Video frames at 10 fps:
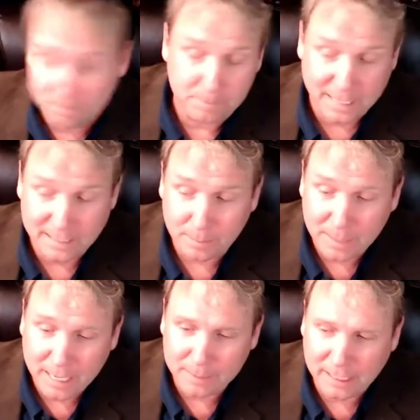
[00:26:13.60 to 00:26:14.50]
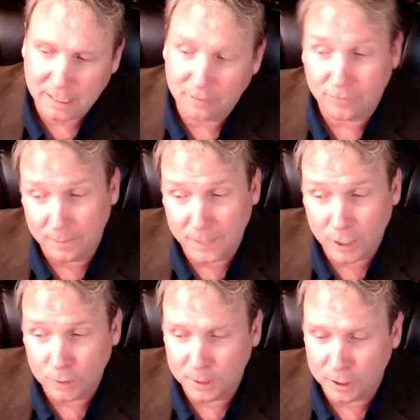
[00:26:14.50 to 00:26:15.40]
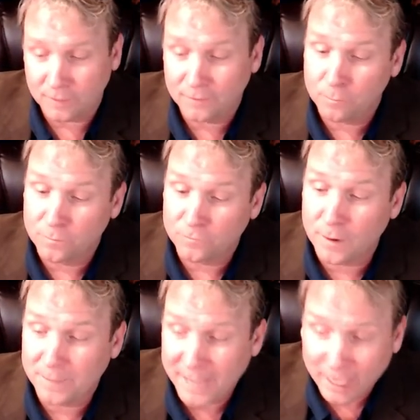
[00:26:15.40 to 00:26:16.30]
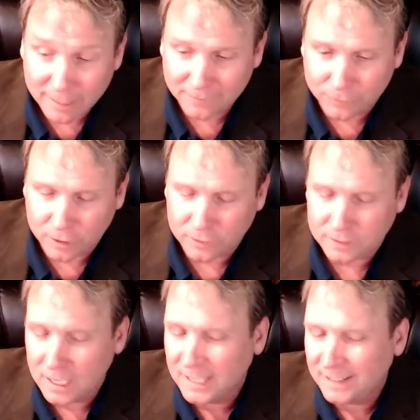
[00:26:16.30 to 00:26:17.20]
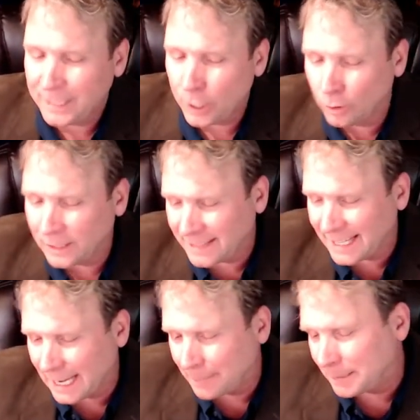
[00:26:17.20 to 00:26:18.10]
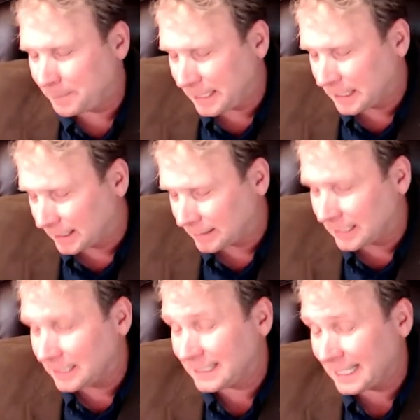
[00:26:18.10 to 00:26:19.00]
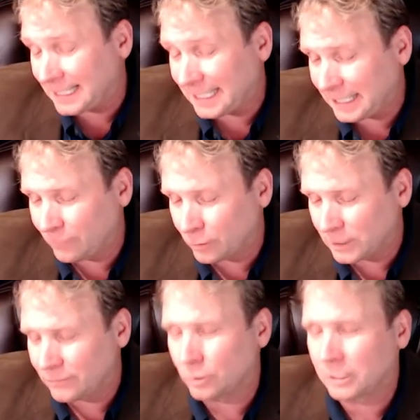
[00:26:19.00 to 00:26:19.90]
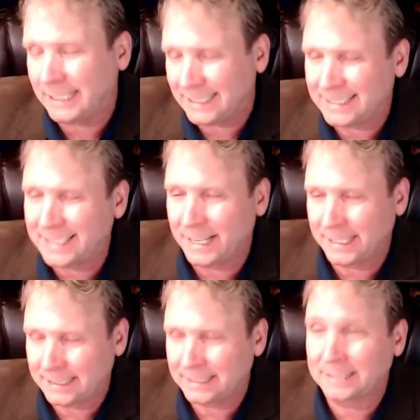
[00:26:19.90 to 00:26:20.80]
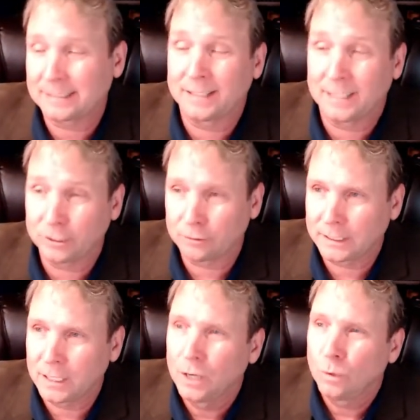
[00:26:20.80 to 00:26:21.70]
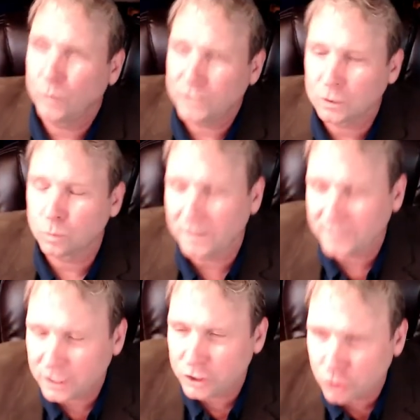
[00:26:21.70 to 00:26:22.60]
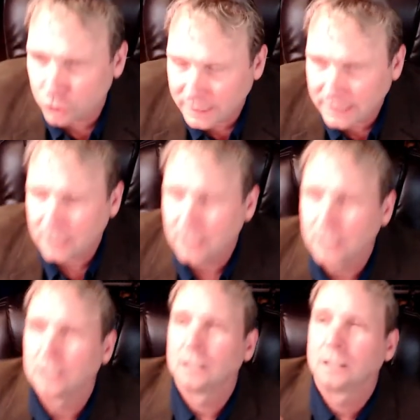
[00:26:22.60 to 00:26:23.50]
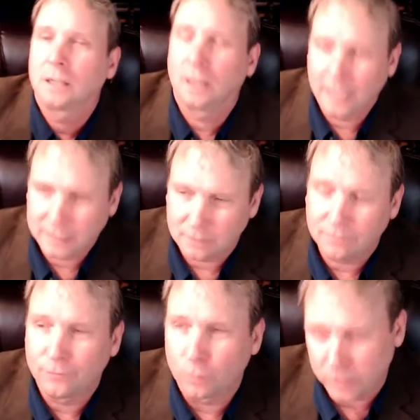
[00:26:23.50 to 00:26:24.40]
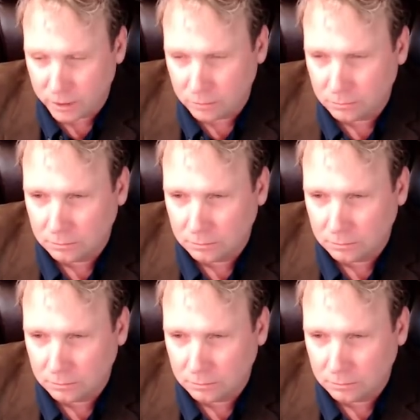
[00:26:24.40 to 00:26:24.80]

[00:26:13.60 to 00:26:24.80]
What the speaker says: gets a payment in from the homeowner from their efforts, the only thing I'm going to be collecting, sending an invoice for is the 96 and the 100, which is what the attorney collected for you.